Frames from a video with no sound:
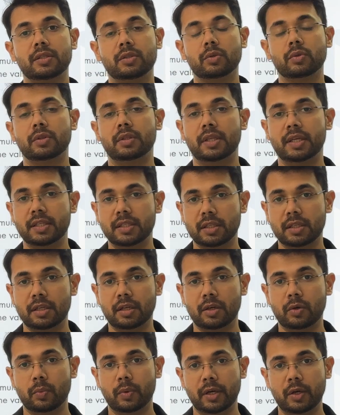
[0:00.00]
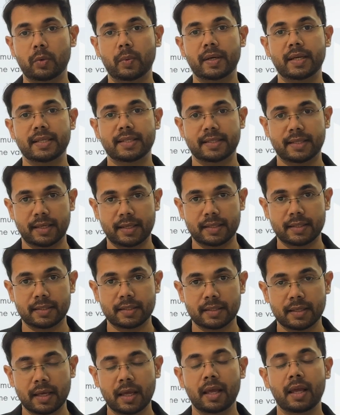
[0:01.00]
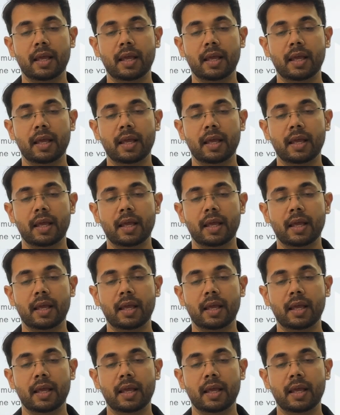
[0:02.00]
So this year, 2026,